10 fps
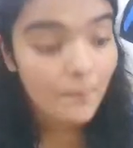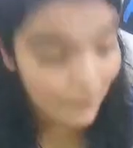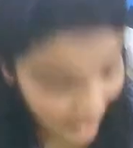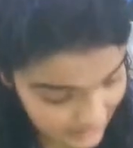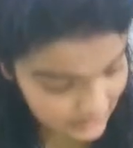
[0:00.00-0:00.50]

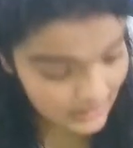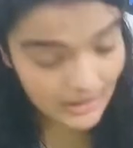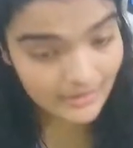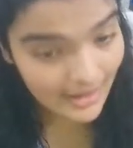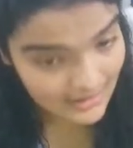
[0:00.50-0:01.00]
but
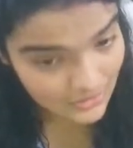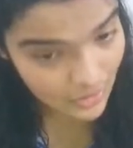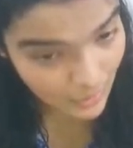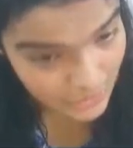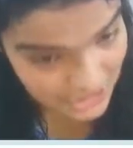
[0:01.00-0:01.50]
there is no
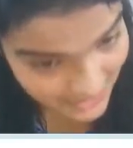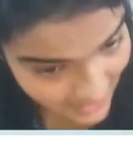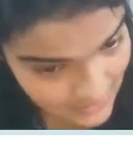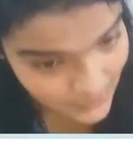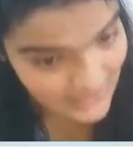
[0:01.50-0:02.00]
motion
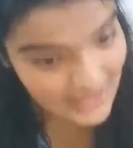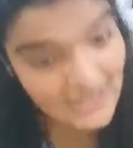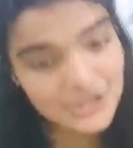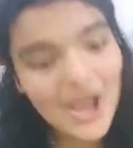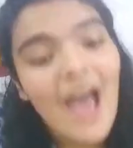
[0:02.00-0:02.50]
yet. We
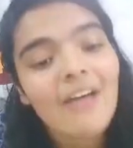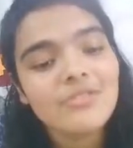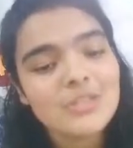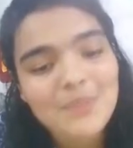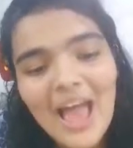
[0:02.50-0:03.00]
need to have
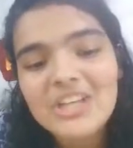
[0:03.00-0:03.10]
splash